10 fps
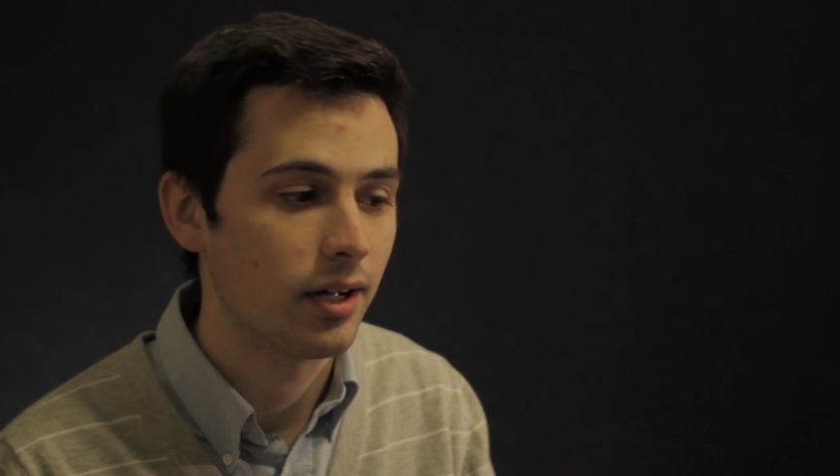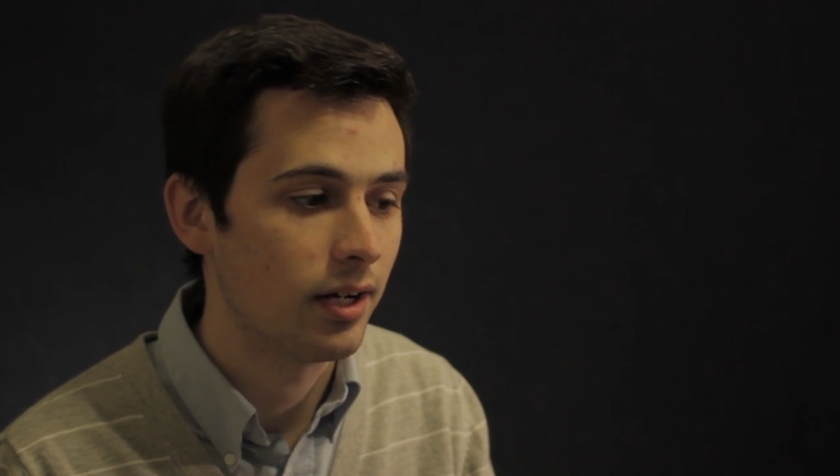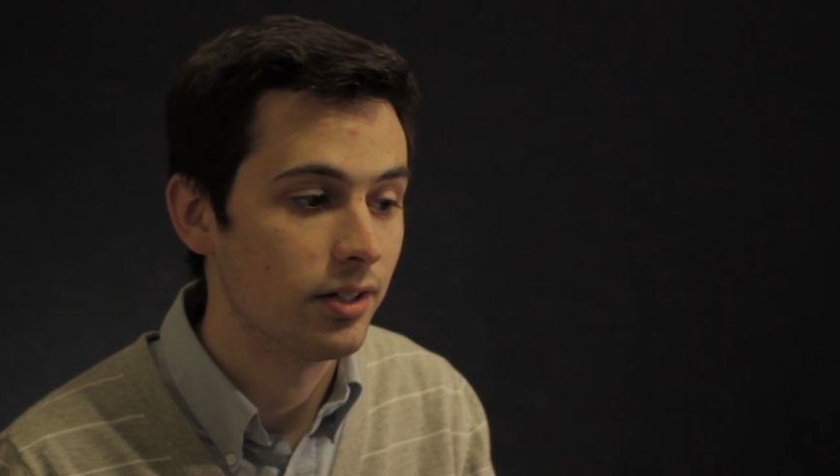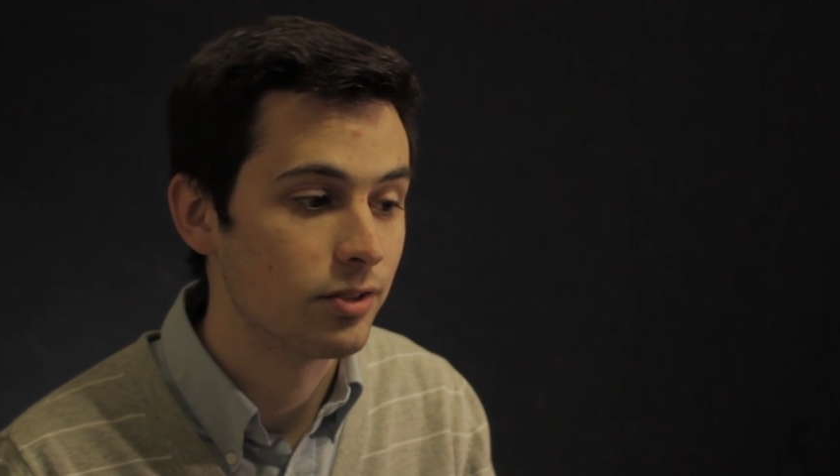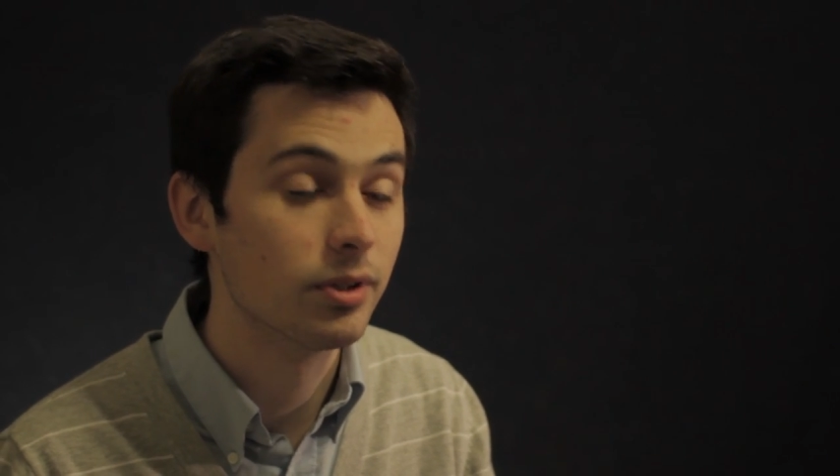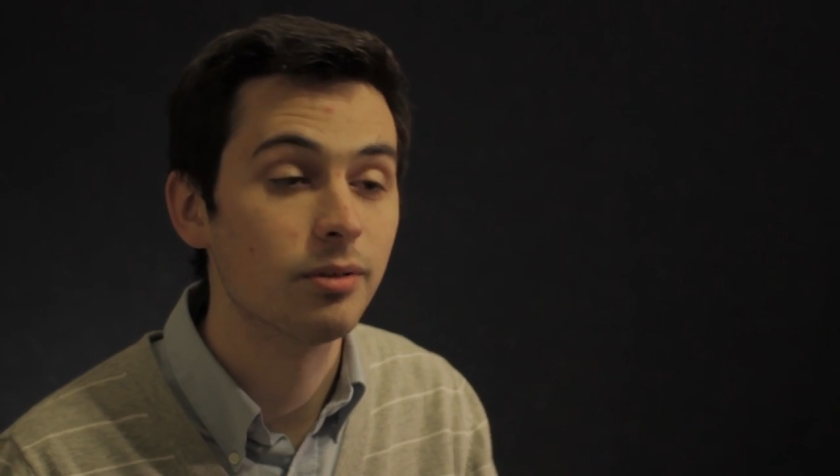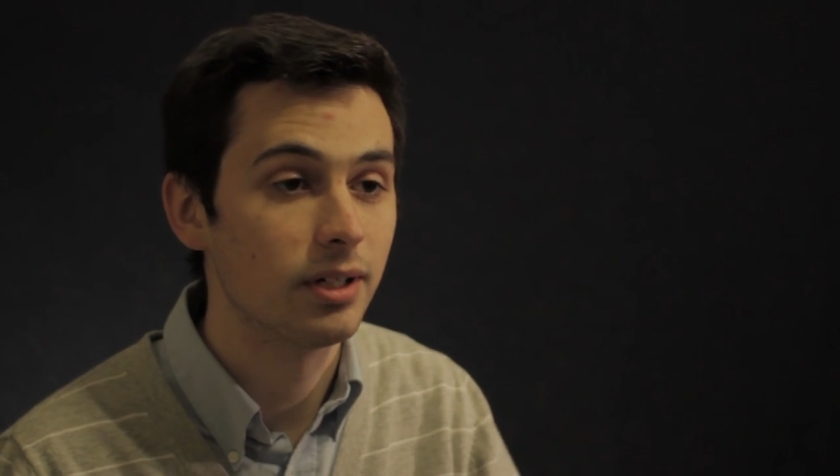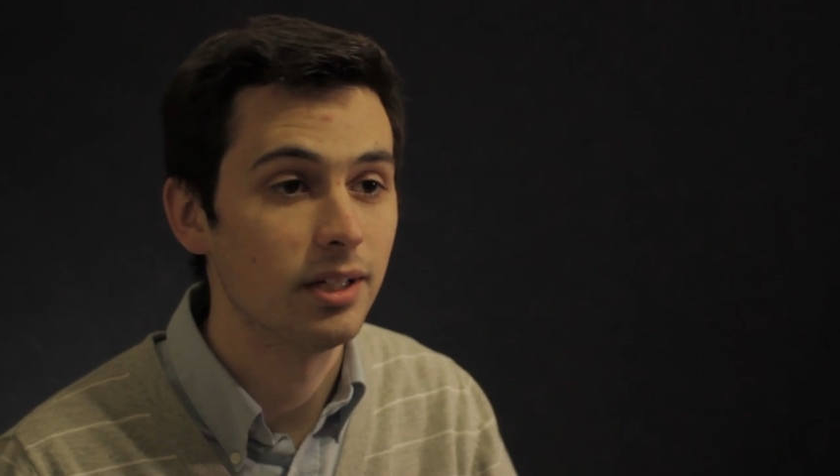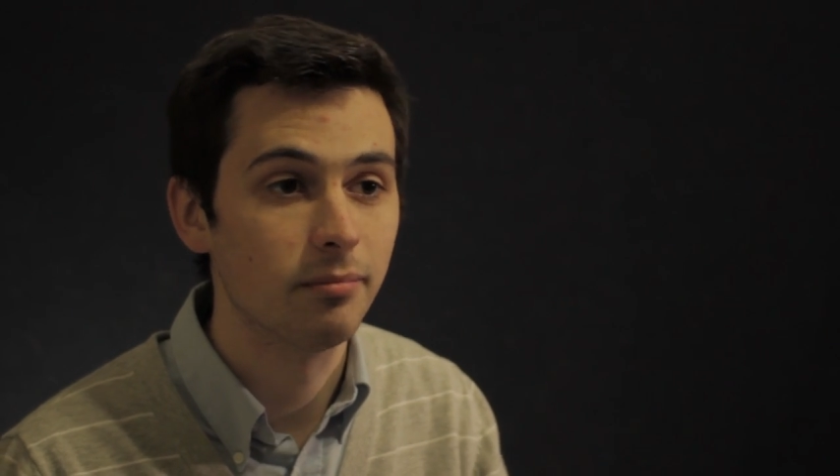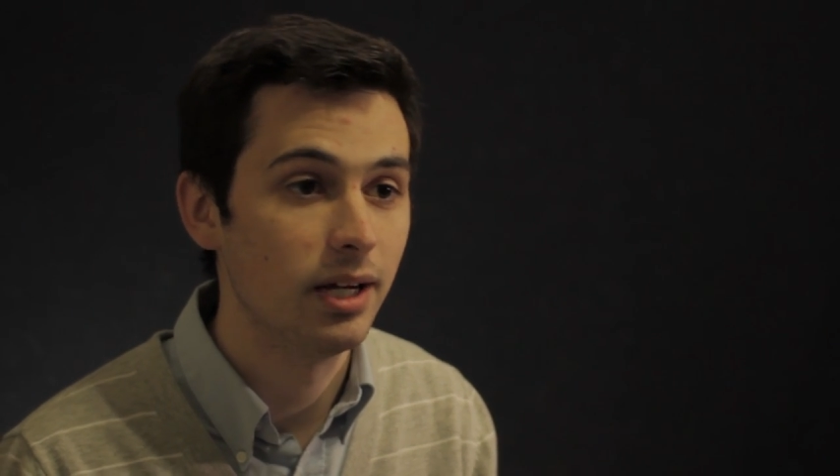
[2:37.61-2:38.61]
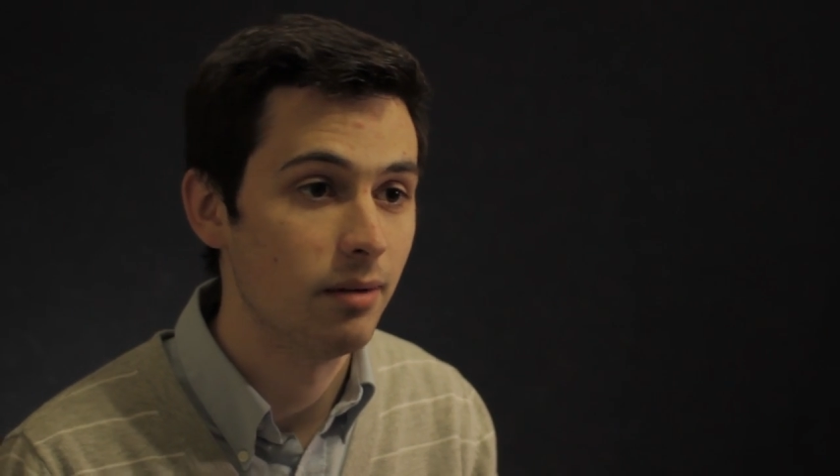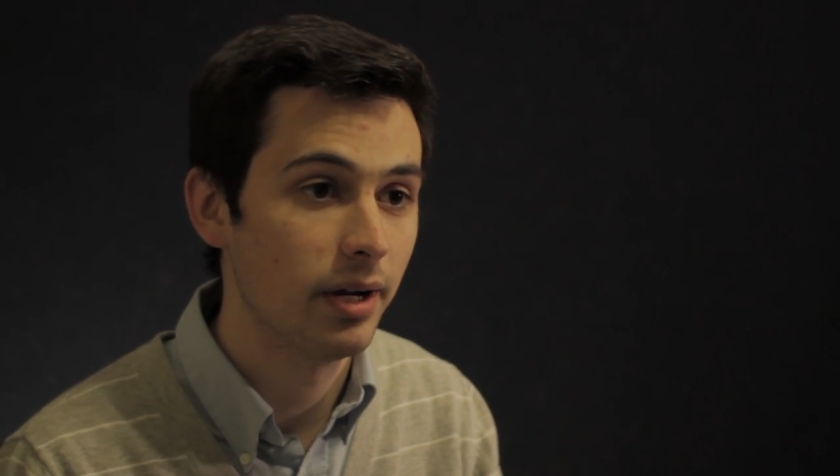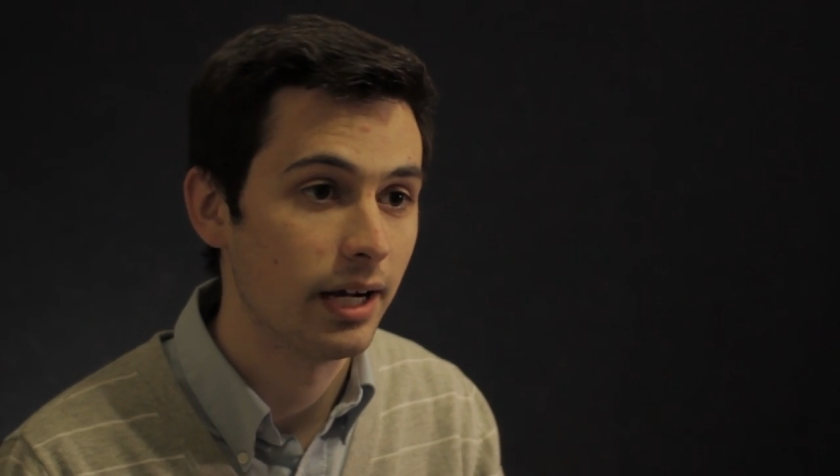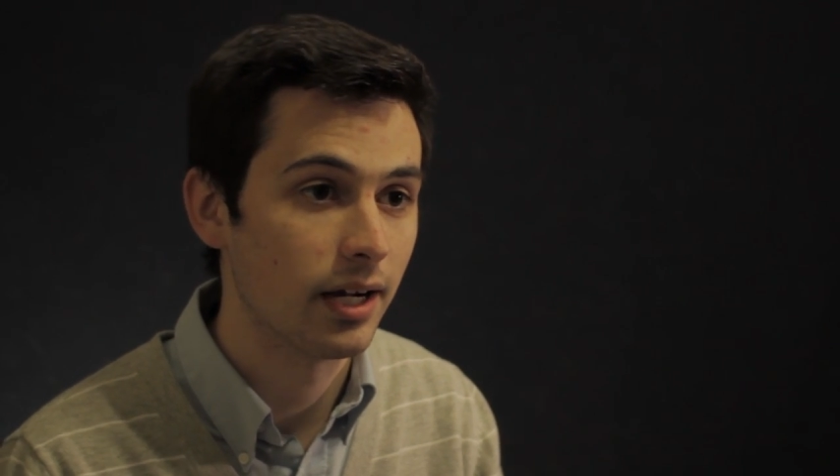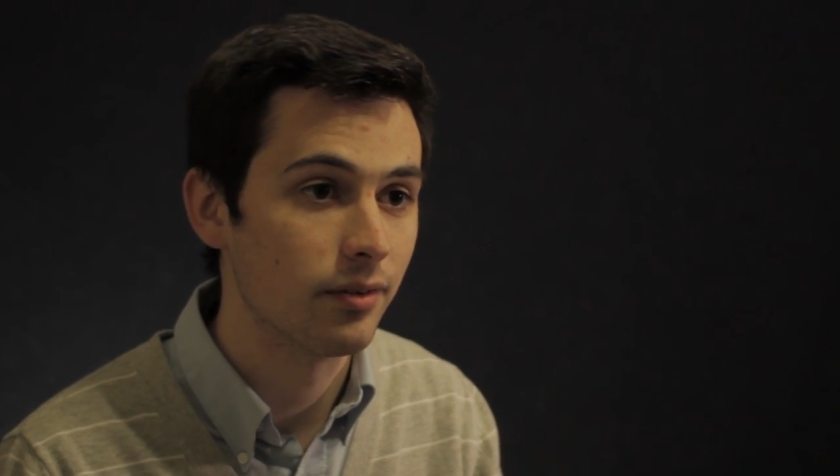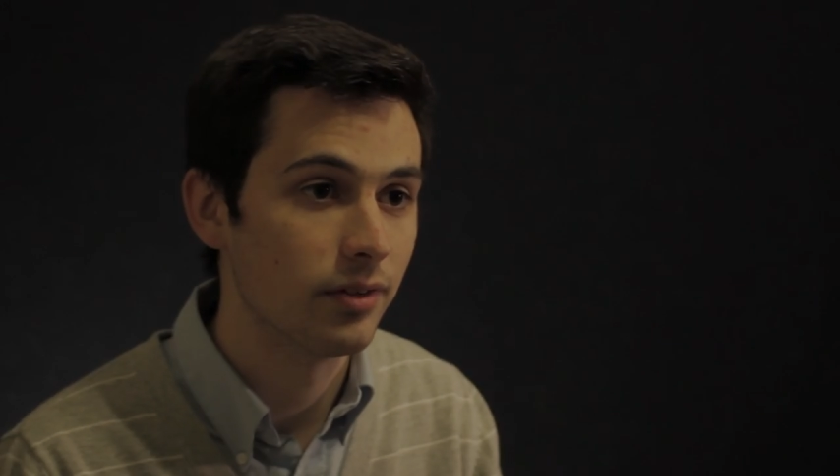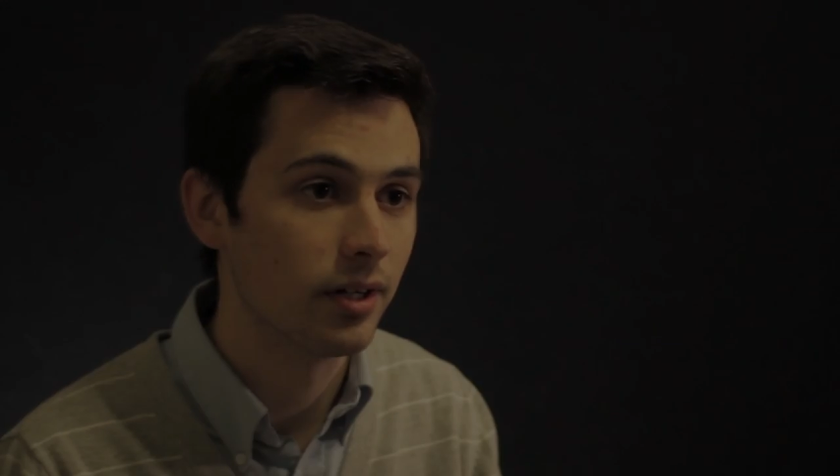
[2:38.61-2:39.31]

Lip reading: I just really want to get my name back out